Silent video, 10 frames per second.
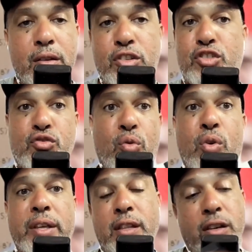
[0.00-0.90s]

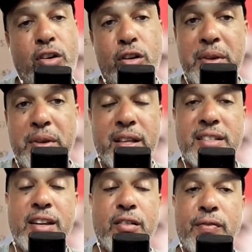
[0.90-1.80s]
destroying the economy
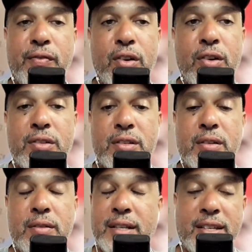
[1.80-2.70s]
that's here at first,
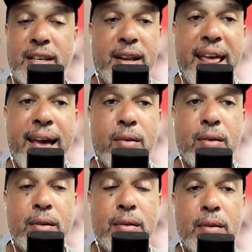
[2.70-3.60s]
that's here now,